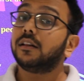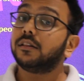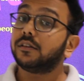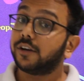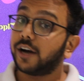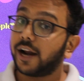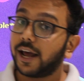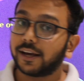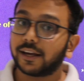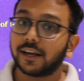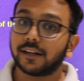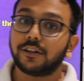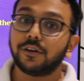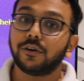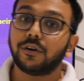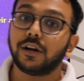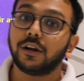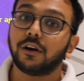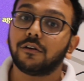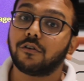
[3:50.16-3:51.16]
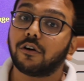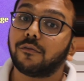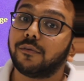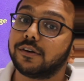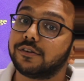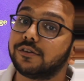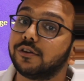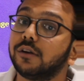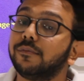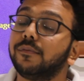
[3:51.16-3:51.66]
triarchic theory of Robert
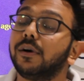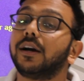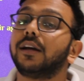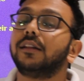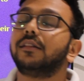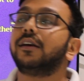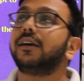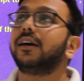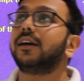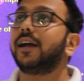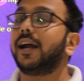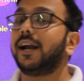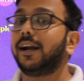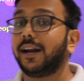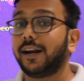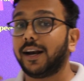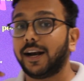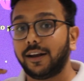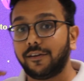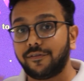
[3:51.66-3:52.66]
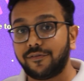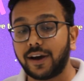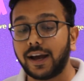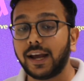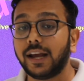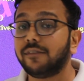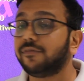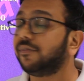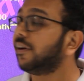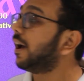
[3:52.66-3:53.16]
Sternberg in the year 1985,